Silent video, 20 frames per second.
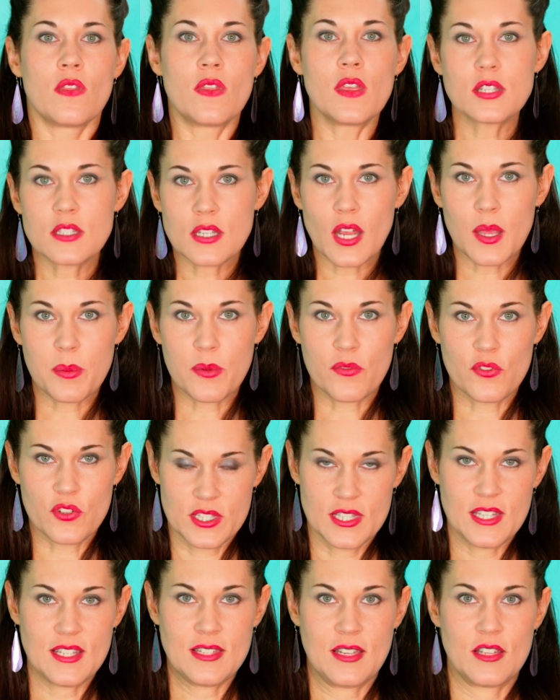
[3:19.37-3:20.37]
This type of
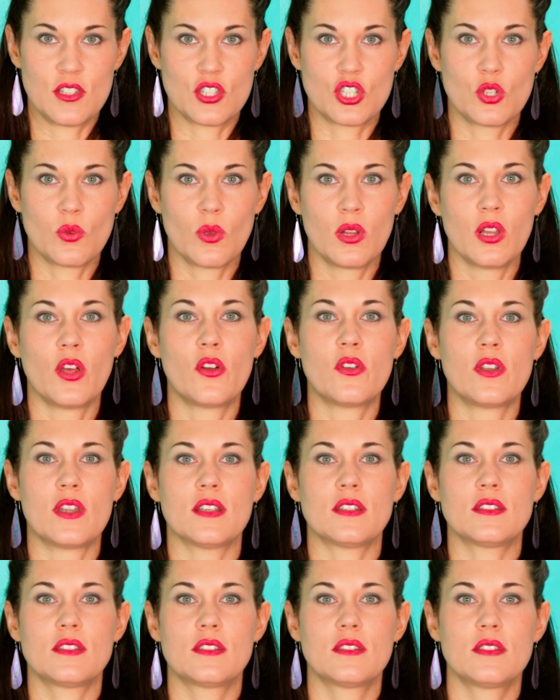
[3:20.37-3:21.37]
resistance to
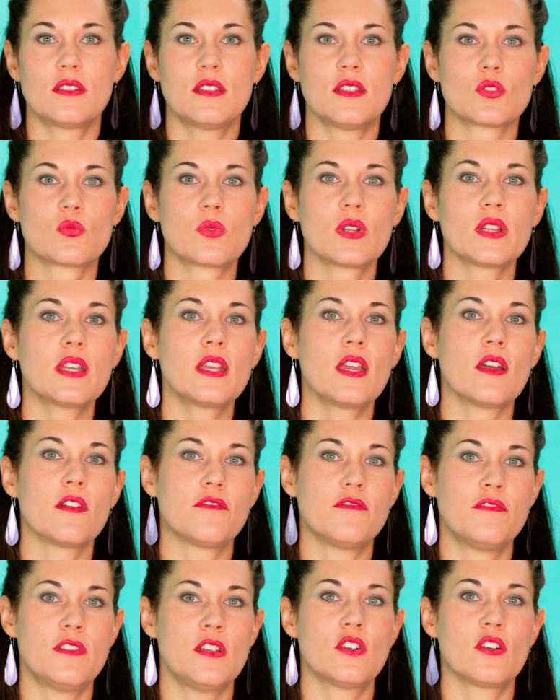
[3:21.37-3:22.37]
aloneness is really a
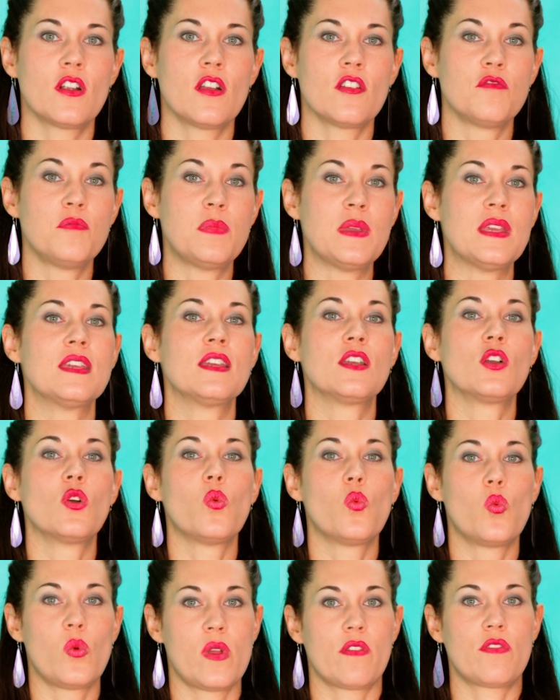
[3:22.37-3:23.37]
fear of
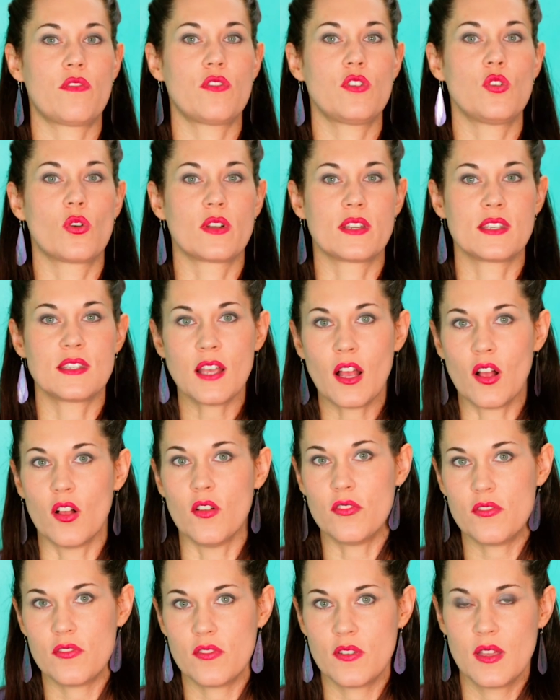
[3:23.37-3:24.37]
being with
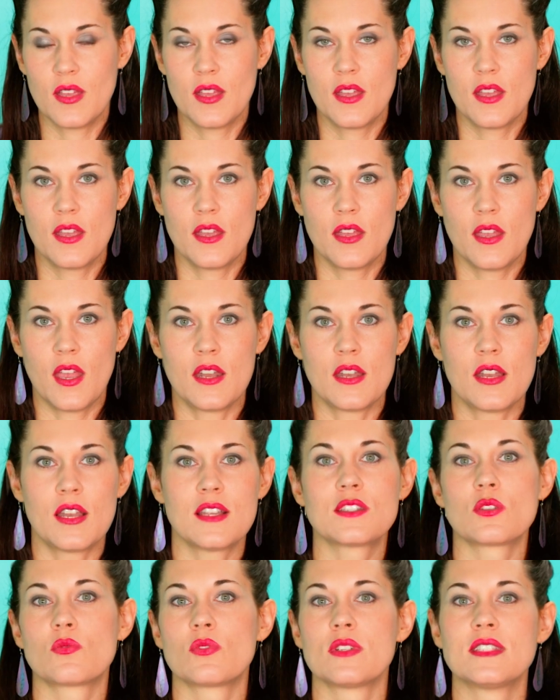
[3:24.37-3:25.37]
yourself, and it
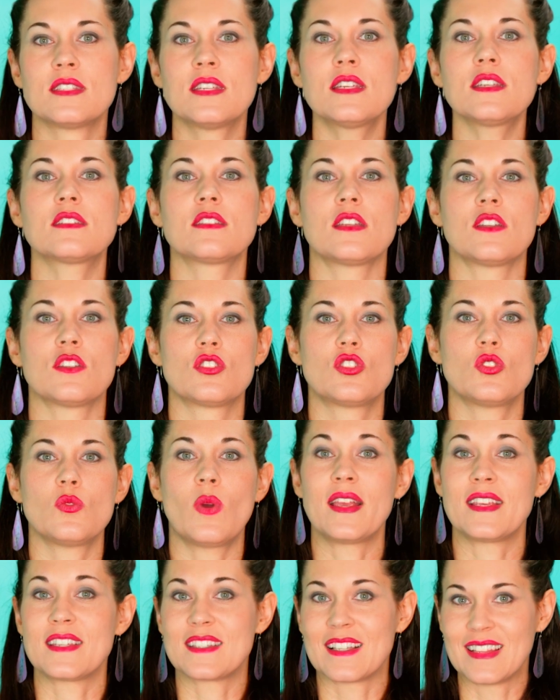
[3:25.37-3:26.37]
is a resistance to
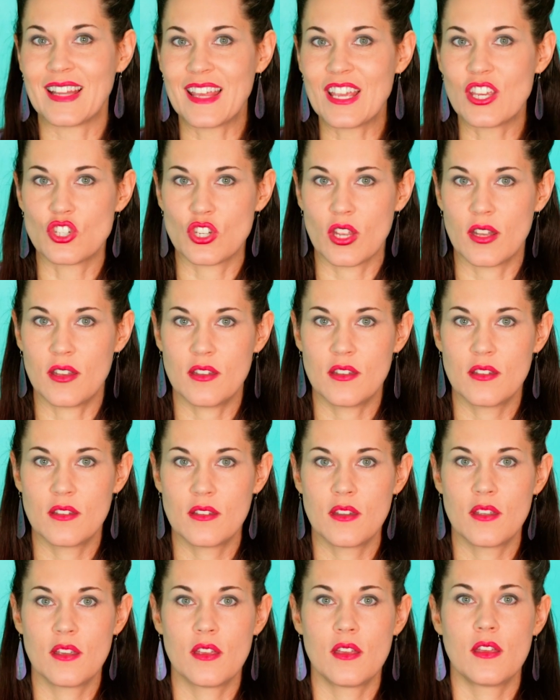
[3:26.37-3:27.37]
isolation
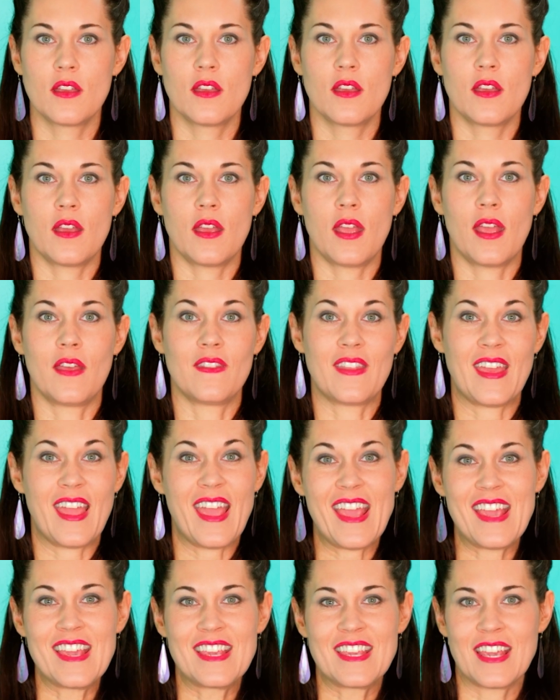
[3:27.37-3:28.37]
and
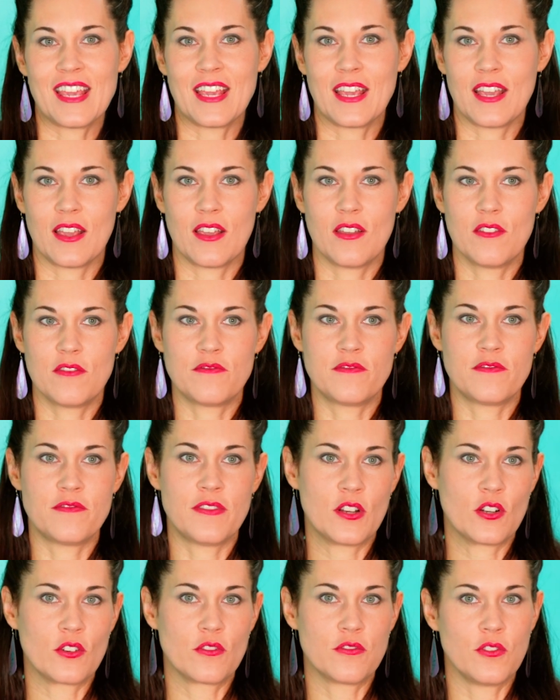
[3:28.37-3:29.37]
the aching,
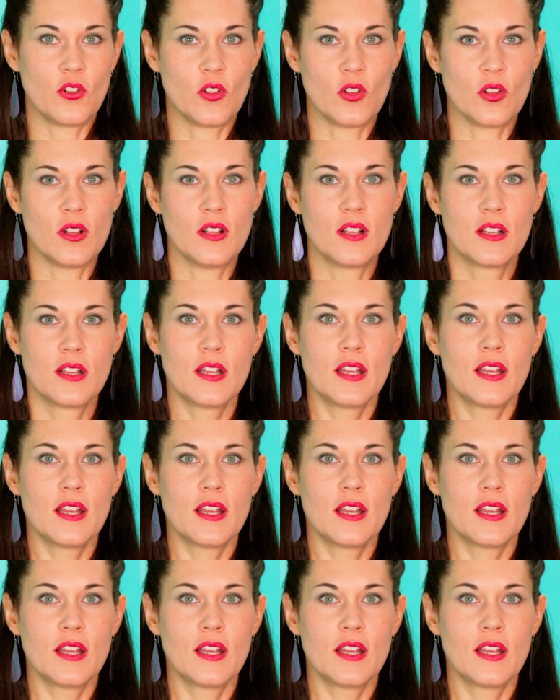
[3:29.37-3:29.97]
fearful